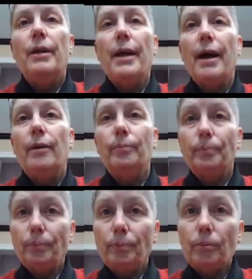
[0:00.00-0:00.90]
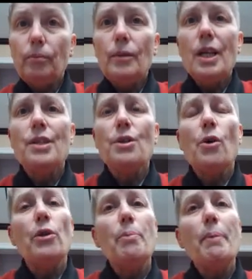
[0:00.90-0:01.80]
Now, let's
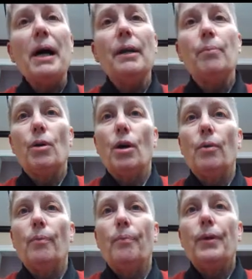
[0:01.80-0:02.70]
go to the bottom row.